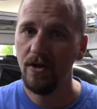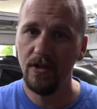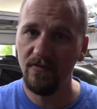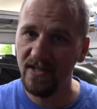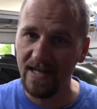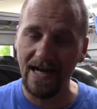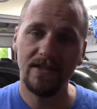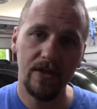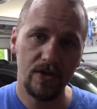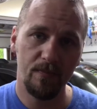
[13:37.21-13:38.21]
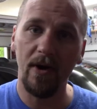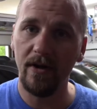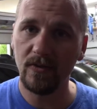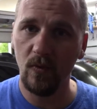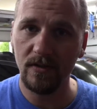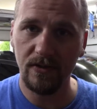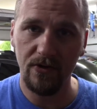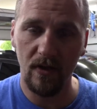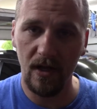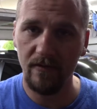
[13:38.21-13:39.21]
You've got to experience once in
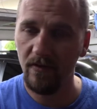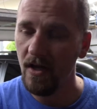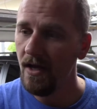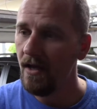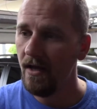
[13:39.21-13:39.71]
your life.